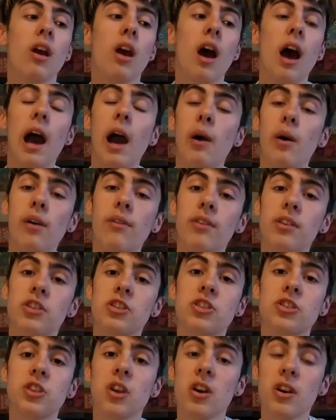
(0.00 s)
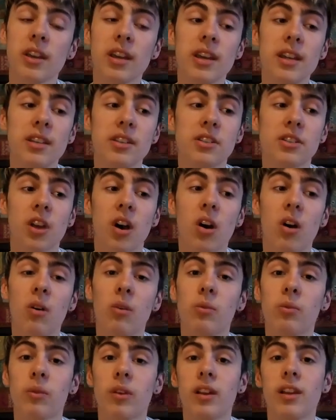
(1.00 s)
However, circuits
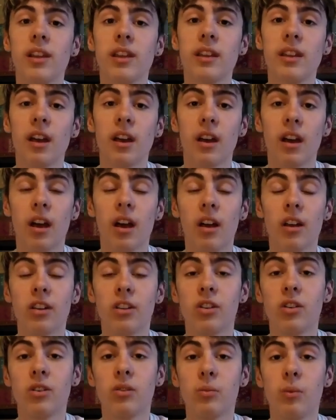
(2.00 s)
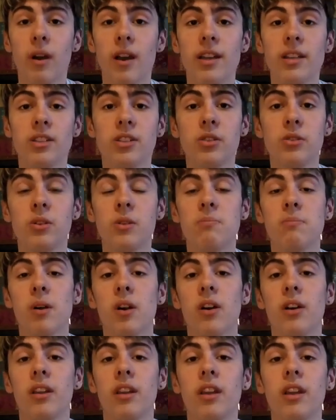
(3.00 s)
are really a good way to
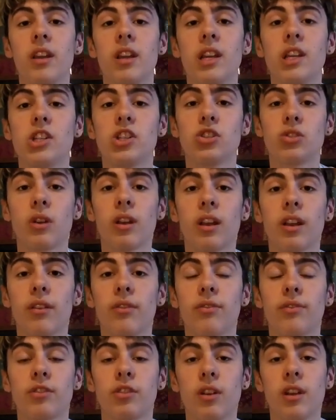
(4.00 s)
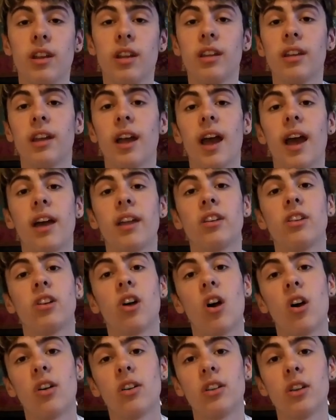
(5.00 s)
combine strength training and
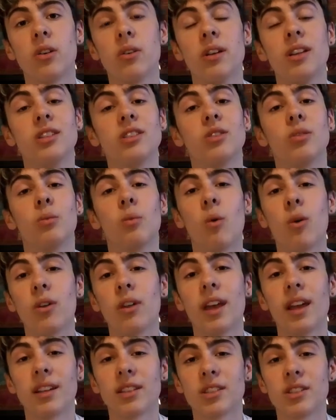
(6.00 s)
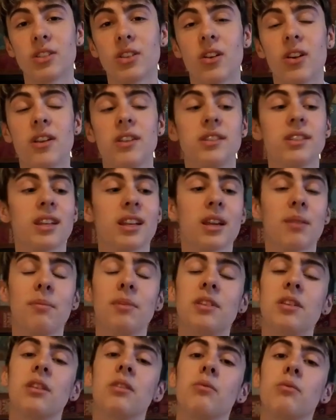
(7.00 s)
cardio into one exercise that can
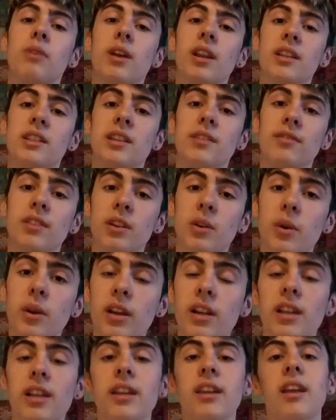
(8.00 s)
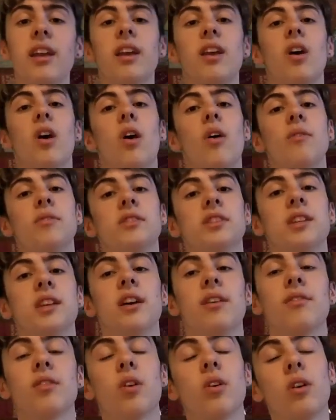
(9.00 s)
be done relatively quickly. Obviously,
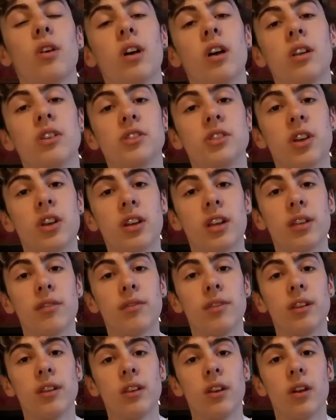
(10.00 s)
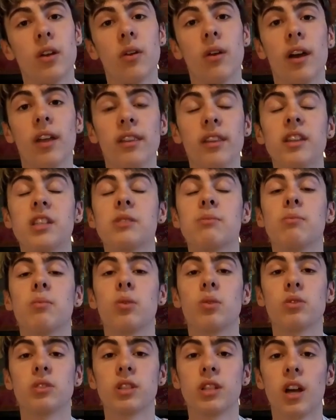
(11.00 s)
I've got a circuit video and there's
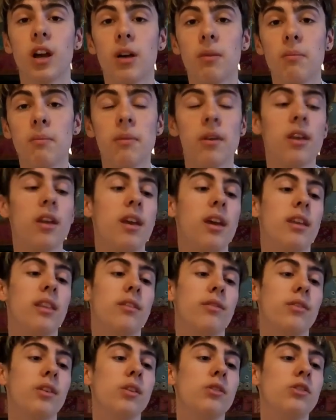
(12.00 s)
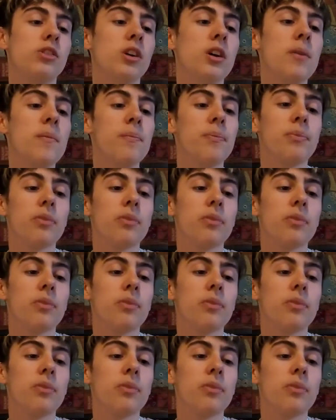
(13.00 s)
more to come in the future.